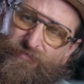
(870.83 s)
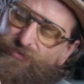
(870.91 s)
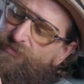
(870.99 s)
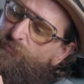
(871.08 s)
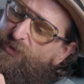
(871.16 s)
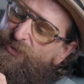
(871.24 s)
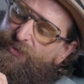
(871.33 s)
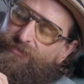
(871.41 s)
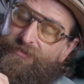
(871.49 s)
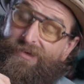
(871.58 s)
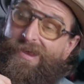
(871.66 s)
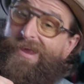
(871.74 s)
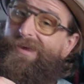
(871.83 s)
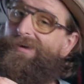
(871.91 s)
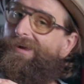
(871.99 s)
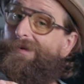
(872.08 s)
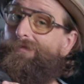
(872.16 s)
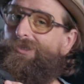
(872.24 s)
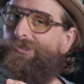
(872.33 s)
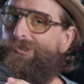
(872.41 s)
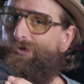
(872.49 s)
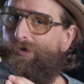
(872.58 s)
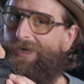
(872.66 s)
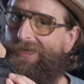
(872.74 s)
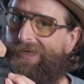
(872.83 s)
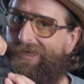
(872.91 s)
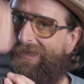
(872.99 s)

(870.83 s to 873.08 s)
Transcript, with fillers: off because I'm a little, I'm a little sweaty.